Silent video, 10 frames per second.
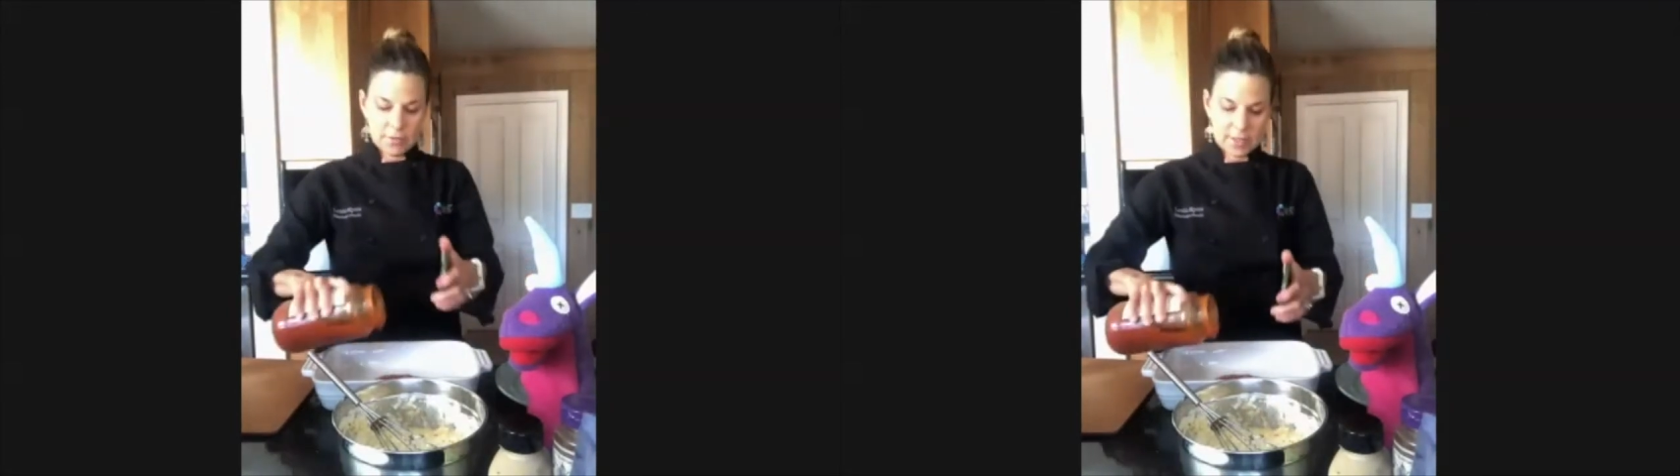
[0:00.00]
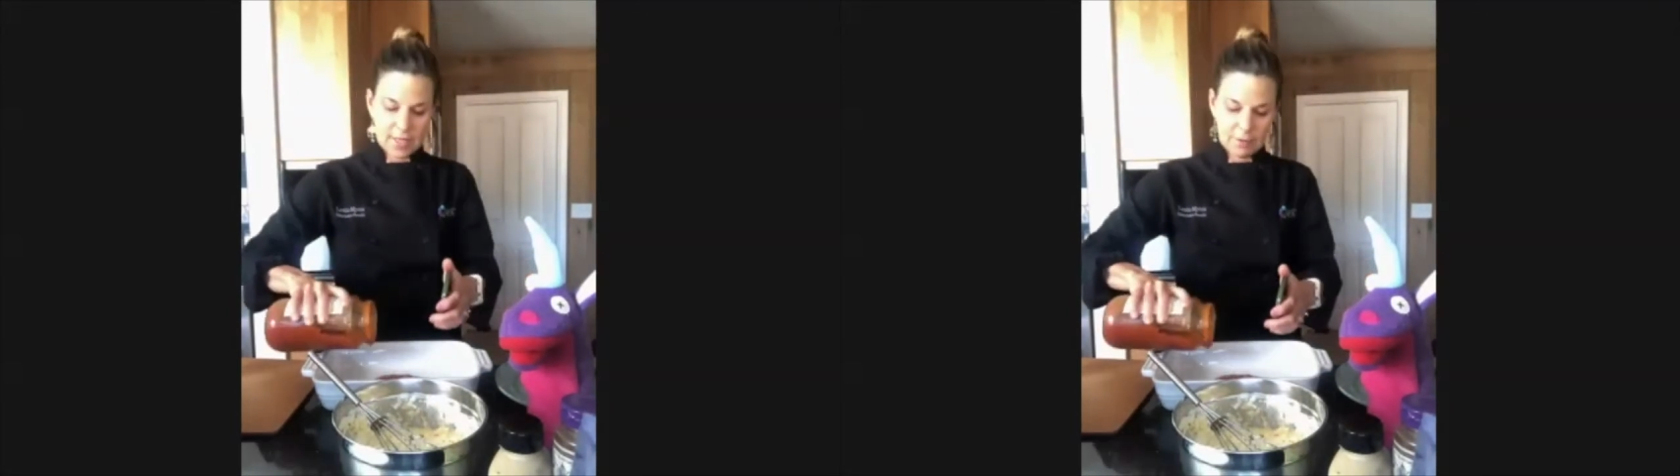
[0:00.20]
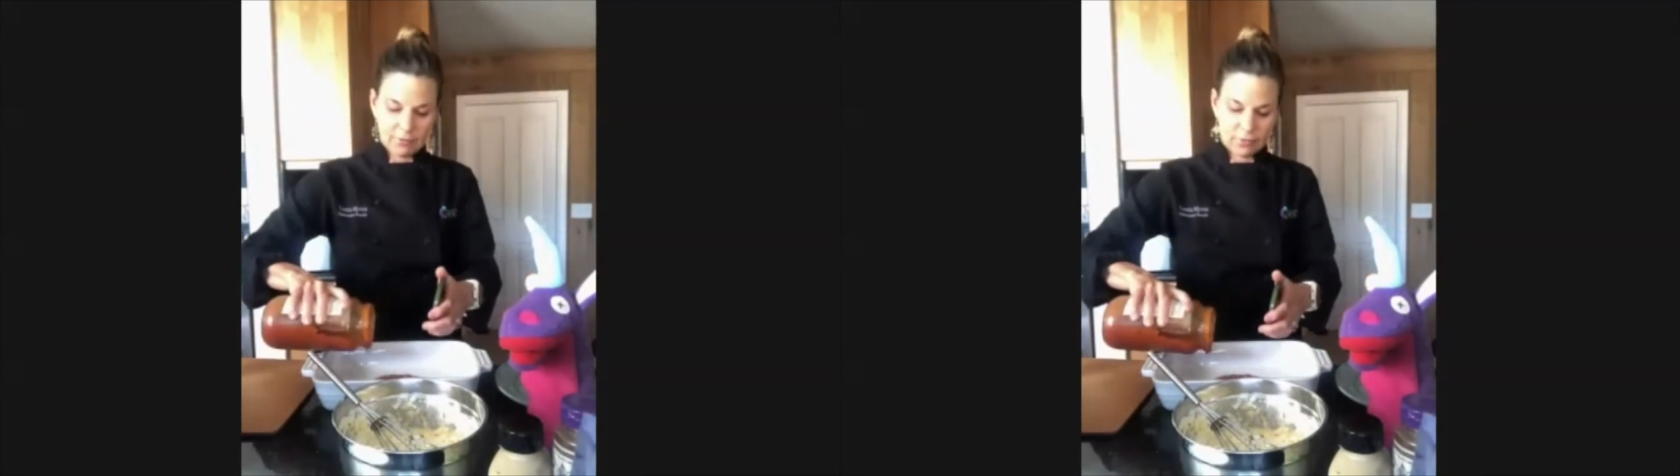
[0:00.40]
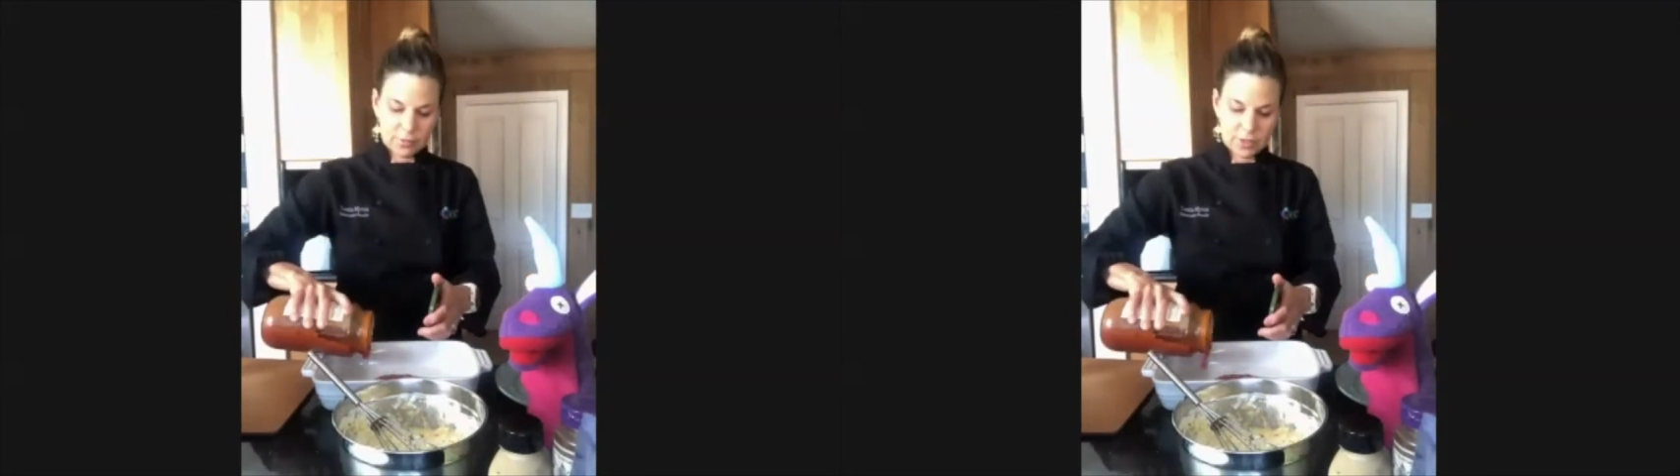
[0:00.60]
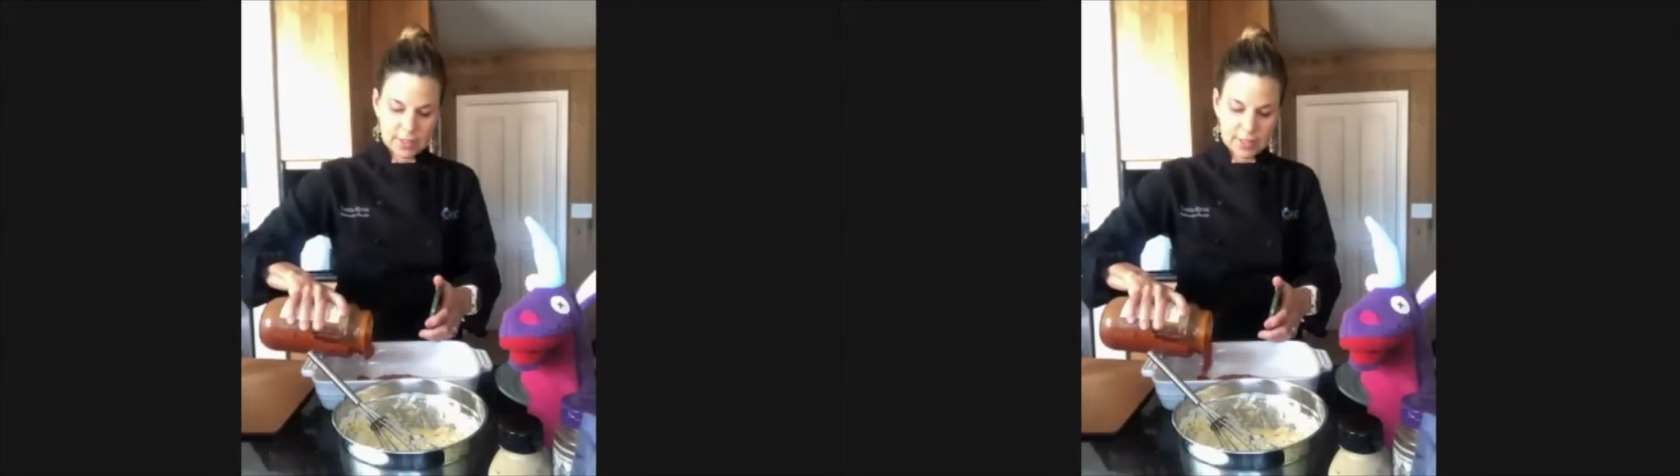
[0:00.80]
to keep it from
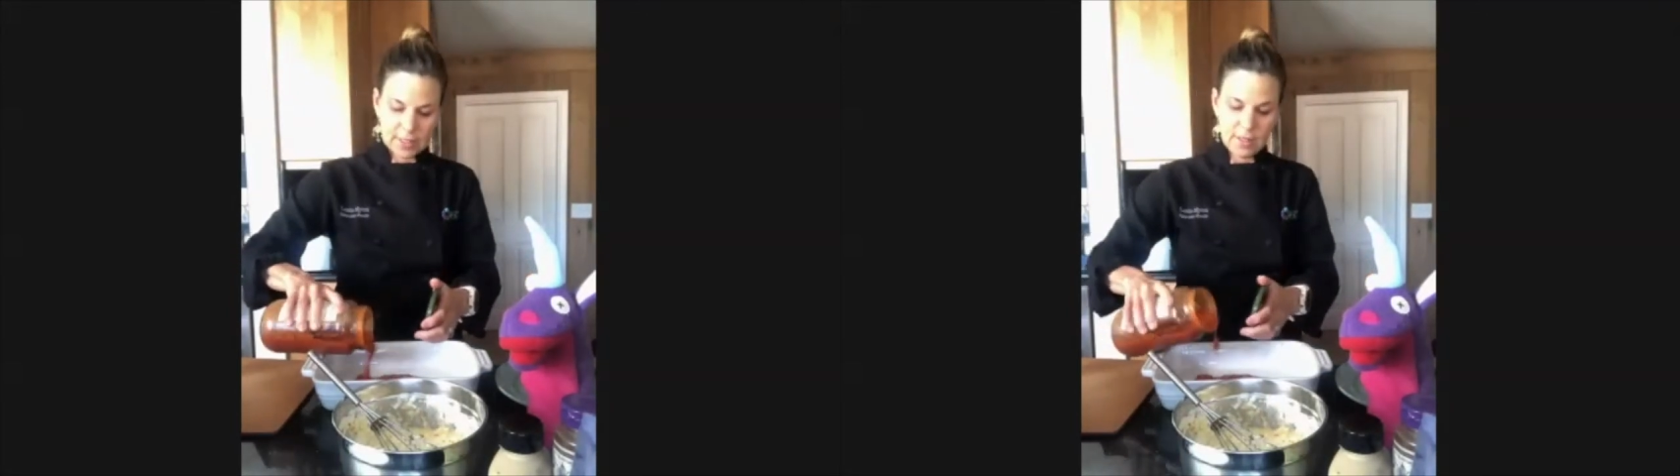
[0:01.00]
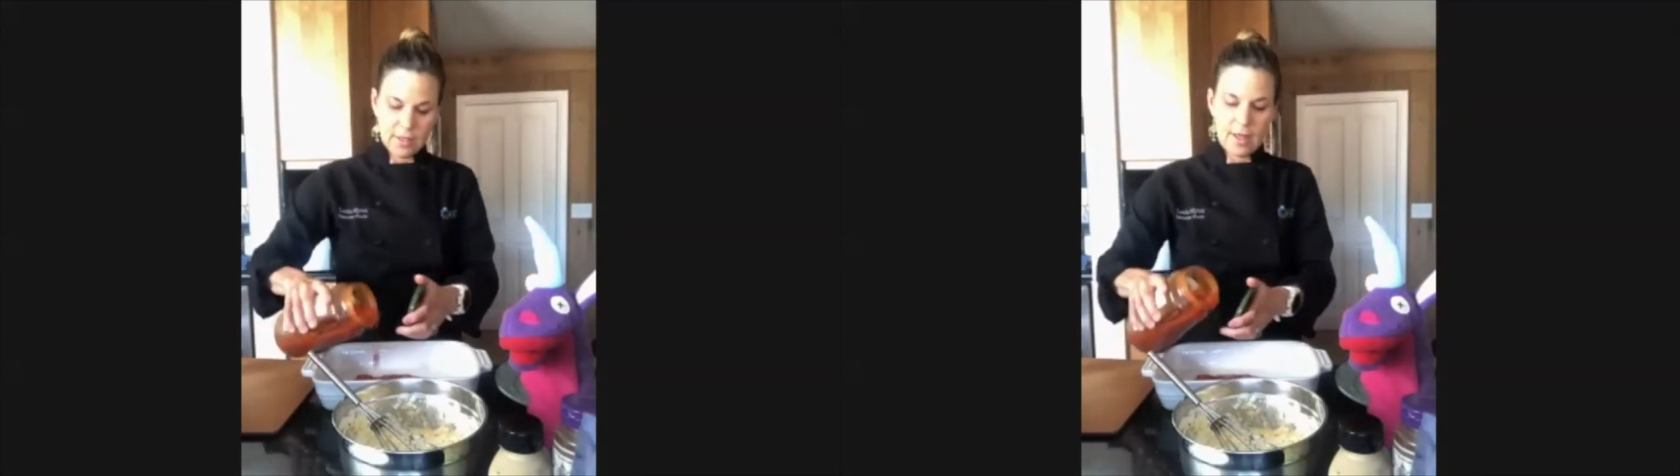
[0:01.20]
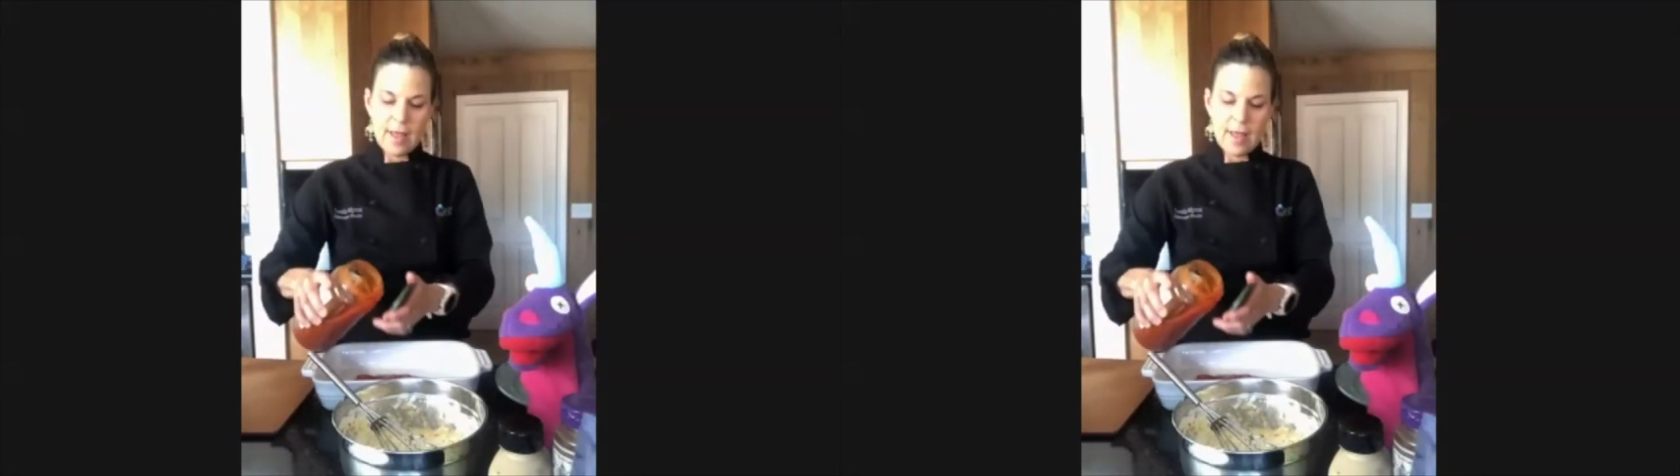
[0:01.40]
sticking.